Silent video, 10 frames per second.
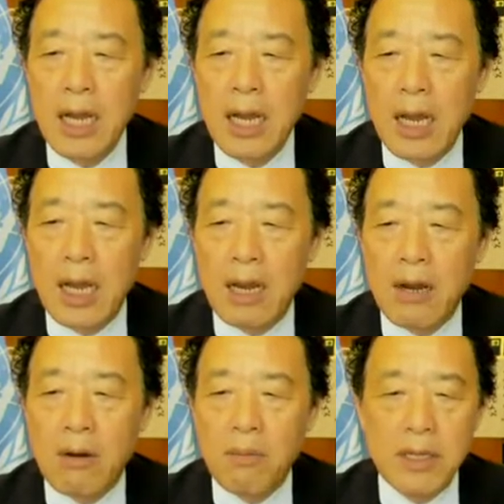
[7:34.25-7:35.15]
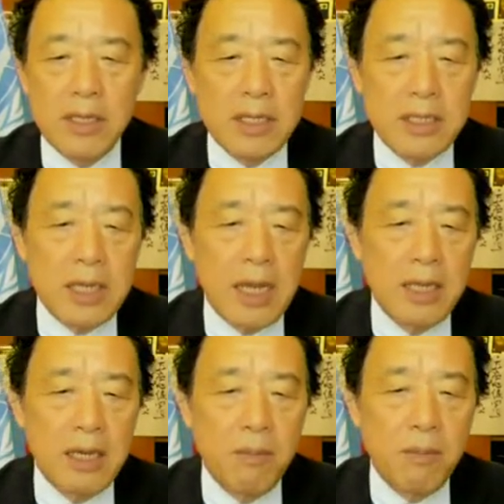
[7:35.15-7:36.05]
agro-business and
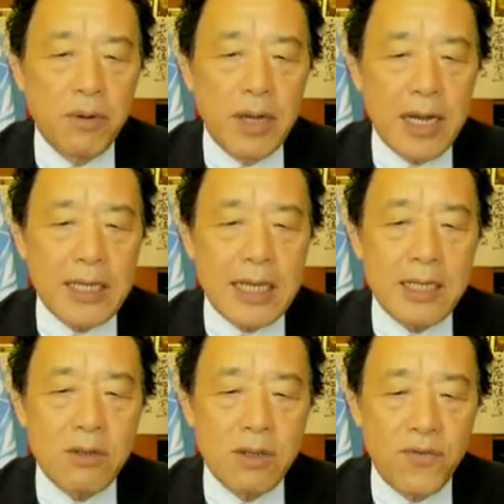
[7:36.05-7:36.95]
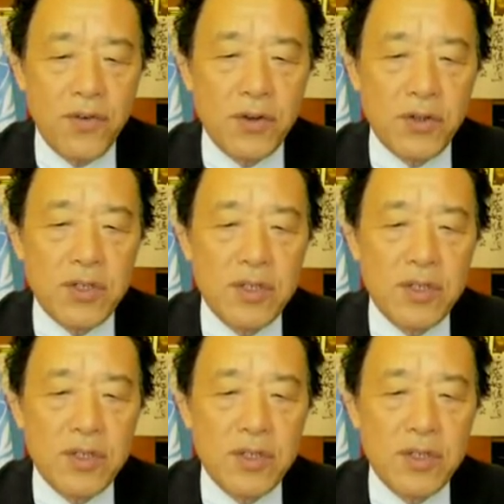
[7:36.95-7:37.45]
improved access to the food.